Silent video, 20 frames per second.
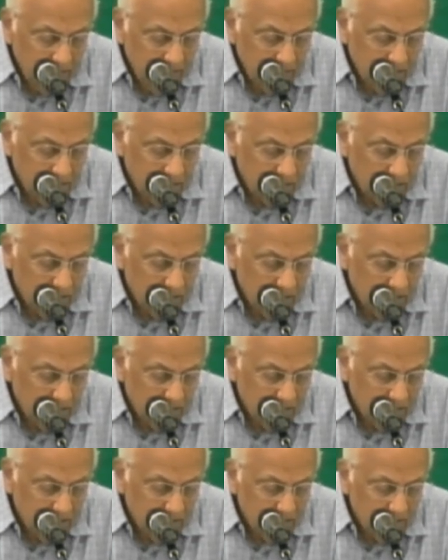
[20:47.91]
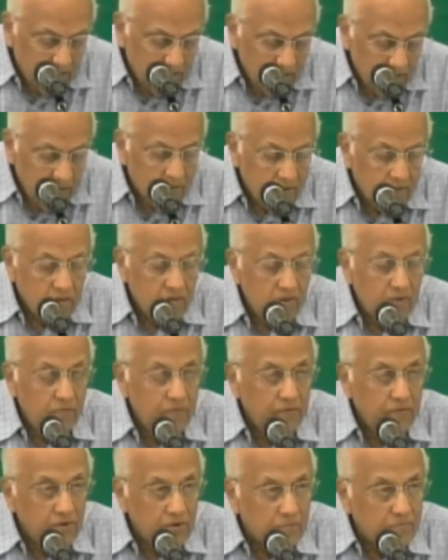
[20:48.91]
Lord,
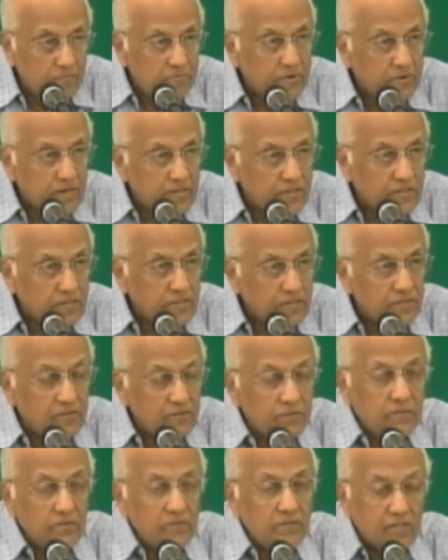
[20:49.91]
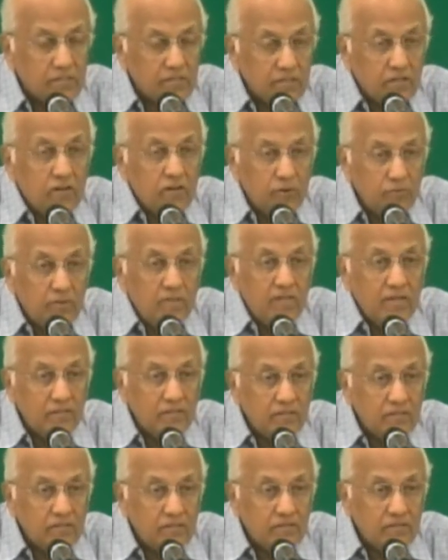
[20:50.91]
if your presence don't, doesn't go with
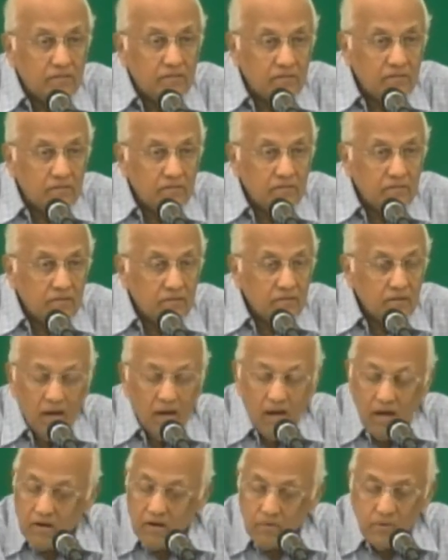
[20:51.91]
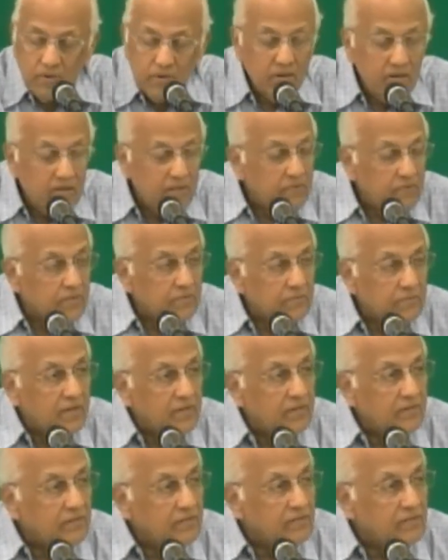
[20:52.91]
us, I don't want to leave this
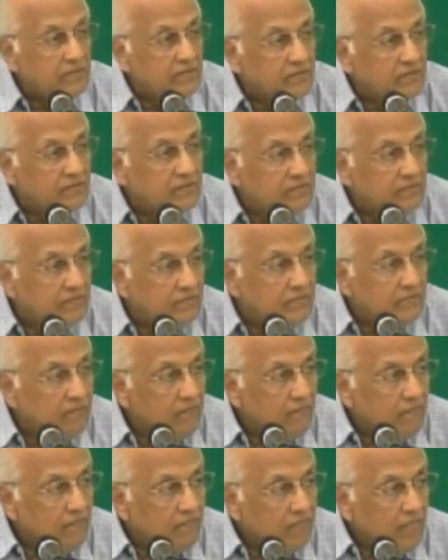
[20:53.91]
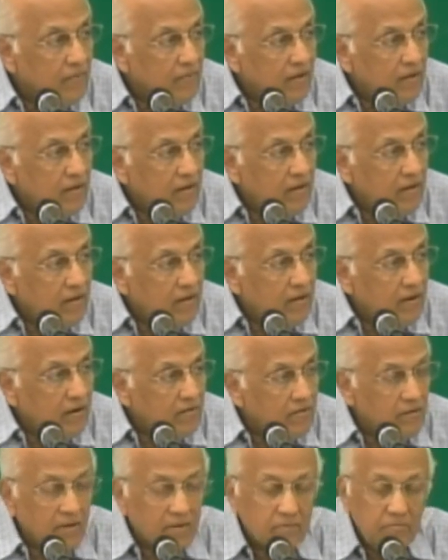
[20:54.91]
place.
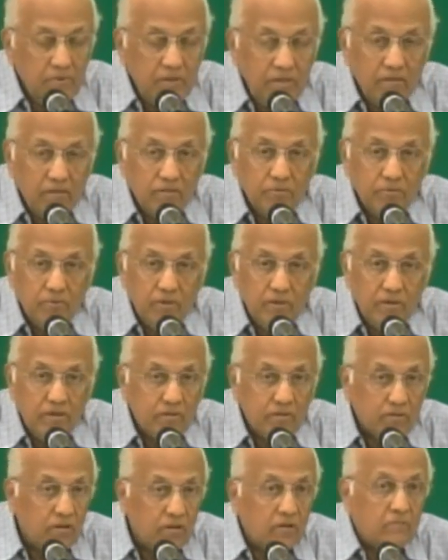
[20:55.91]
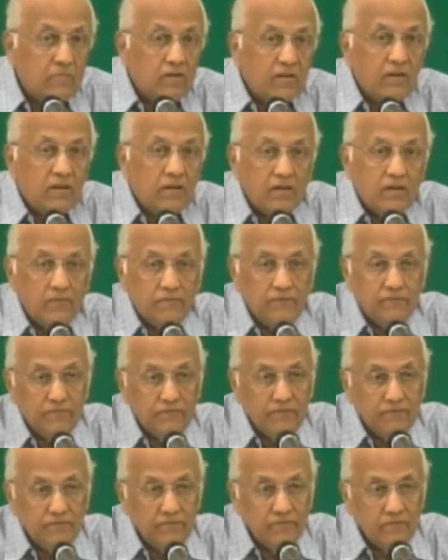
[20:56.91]
I'd rather be in this wilderness all my
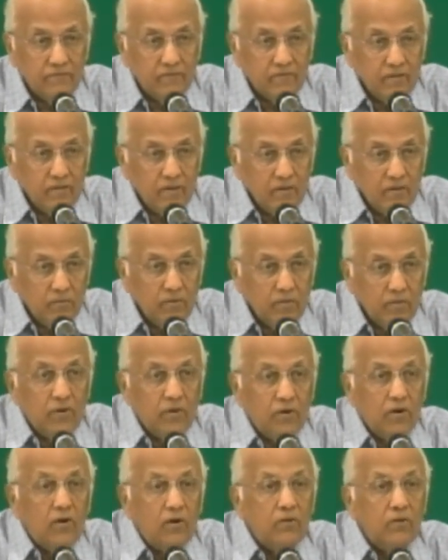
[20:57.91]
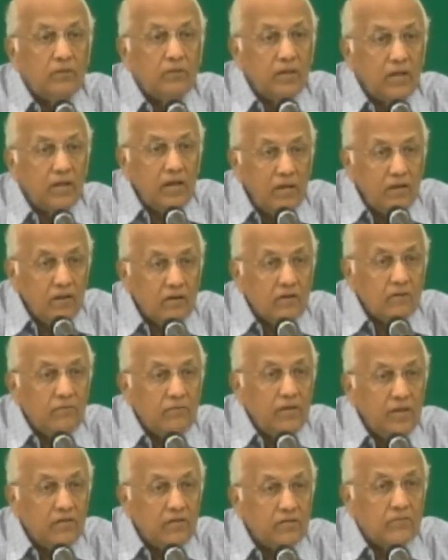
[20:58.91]
life with all the
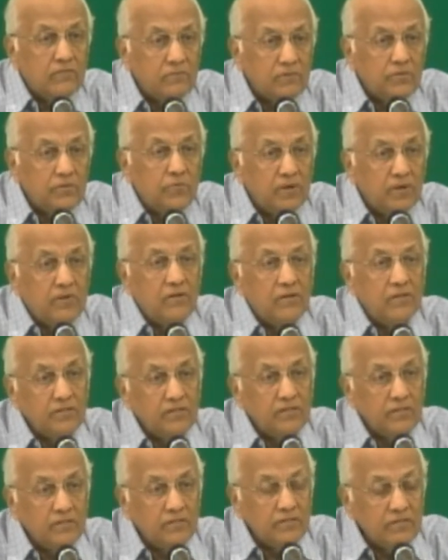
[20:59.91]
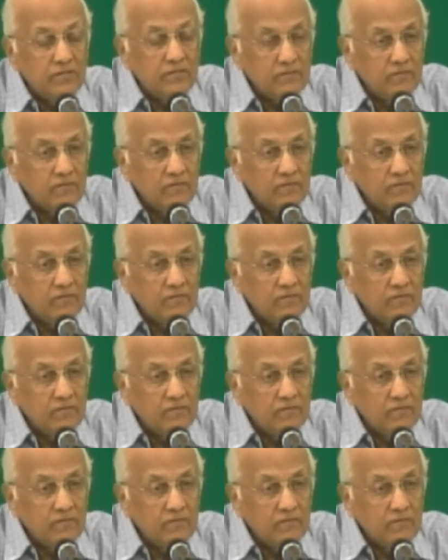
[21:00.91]
inconvenience of this wilderness